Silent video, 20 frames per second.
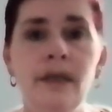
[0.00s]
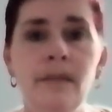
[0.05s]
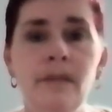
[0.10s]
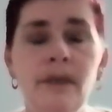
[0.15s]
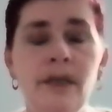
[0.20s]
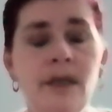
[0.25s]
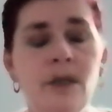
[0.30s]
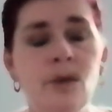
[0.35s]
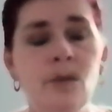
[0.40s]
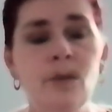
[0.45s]

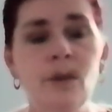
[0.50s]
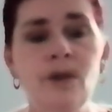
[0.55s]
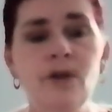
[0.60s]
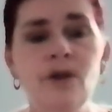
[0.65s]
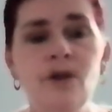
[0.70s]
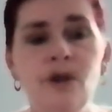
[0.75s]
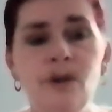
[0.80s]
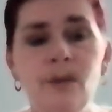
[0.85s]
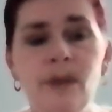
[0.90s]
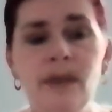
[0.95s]
Because
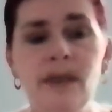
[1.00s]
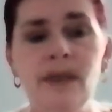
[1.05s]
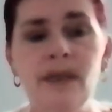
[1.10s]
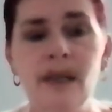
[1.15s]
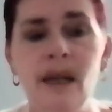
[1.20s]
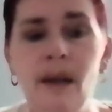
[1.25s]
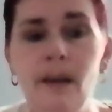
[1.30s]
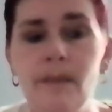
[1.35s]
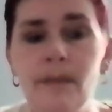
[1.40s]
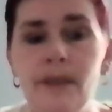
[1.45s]
once you
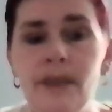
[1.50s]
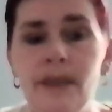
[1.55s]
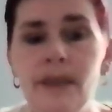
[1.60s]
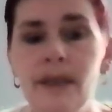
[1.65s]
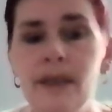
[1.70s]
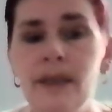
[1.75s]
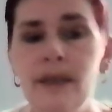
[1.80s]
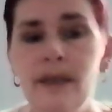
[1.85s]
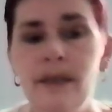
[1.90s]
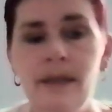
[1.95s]
accept
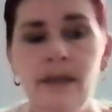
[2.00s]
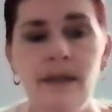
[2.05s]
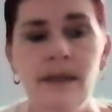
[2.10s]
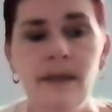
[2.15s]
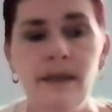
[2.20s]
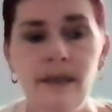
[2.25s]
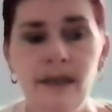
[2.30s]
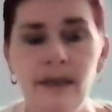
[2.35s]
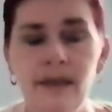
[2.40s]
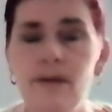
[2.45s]

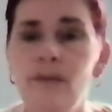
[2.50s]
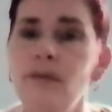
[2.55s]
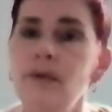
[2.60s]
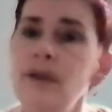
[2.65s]
this,